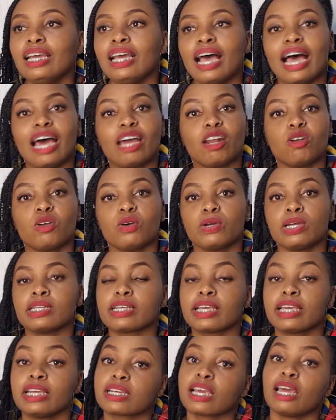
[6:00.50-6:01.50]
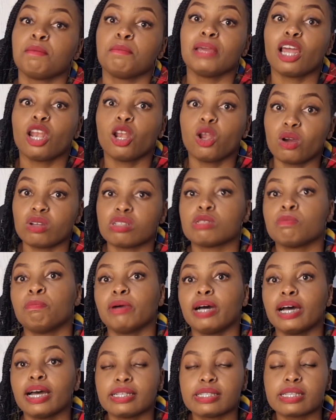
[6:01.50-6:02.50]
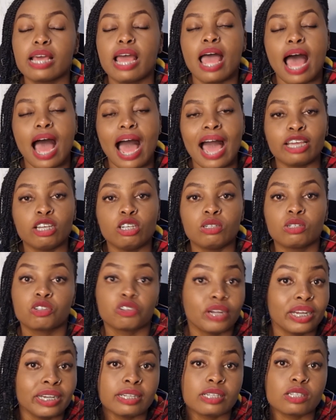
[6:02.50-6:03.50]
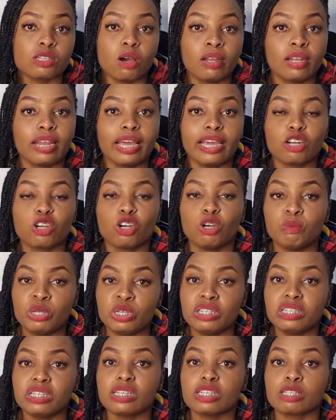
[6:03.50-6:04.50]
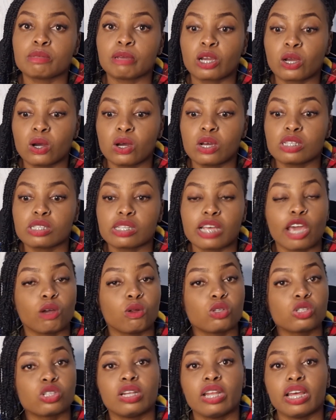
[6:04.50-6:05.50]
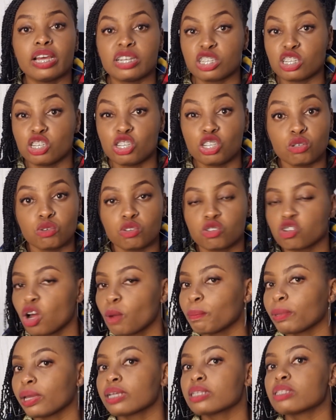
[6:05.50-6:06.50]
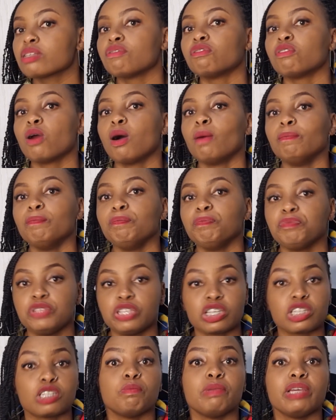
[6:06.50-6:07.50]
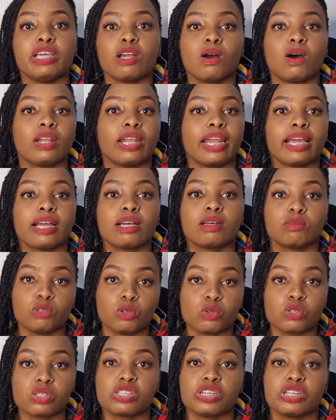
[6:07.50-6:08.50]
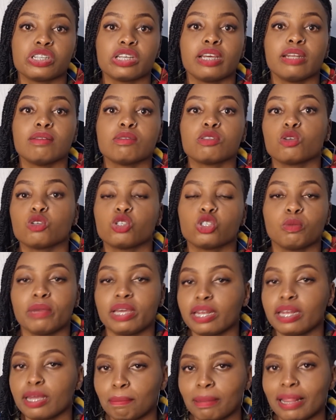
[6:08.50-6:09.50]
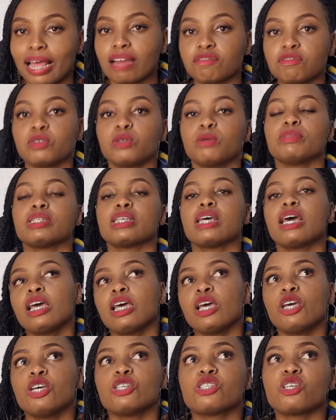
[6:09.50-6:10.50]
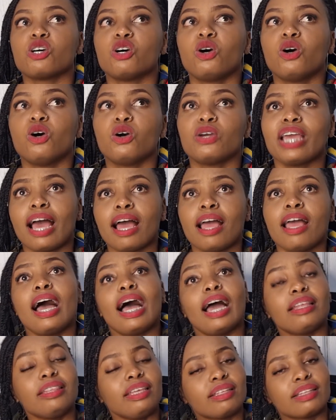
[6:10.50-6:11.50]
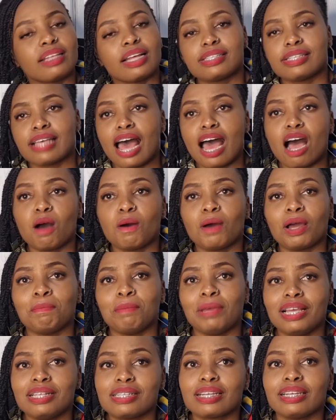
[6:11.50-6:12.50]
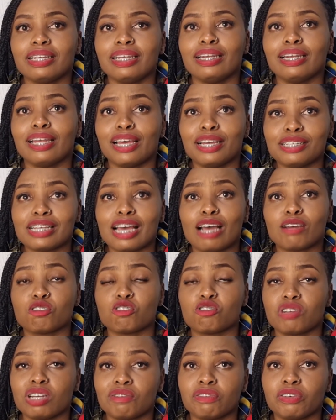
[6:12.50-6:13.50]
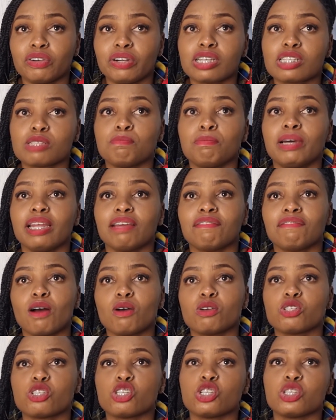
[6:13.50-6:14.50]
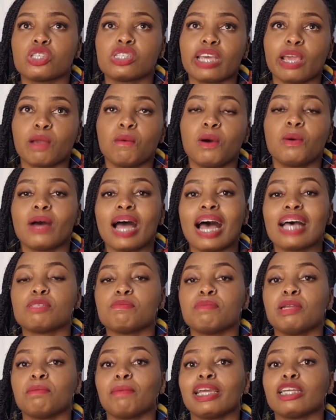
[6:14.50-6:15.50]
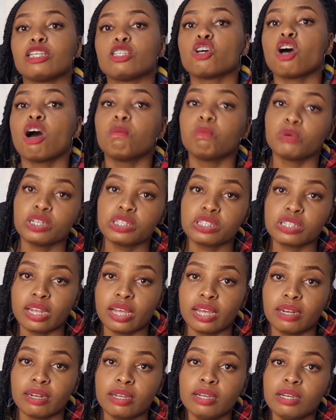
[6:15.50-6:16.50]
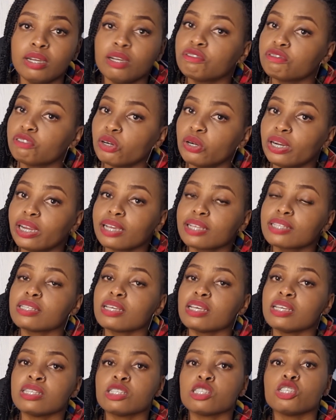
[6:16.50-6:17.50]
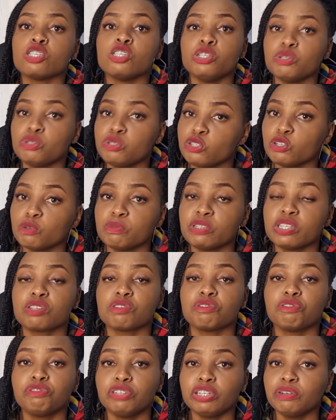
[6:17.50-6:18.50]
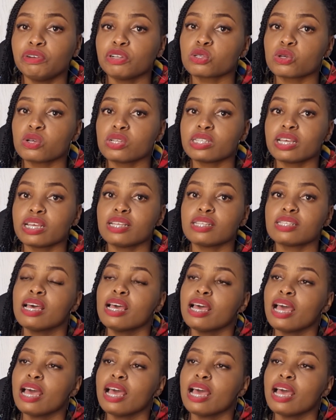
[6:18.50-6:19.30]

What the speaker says: I don't know, it can be a lot, but I credit online communities because I also learned new topics from just being on like those certain social media platforms. So yeah, I think that's how I basically learned how to trade Forex. But if I was to say what has been my top way to learn Forex is YouTube, just free resources.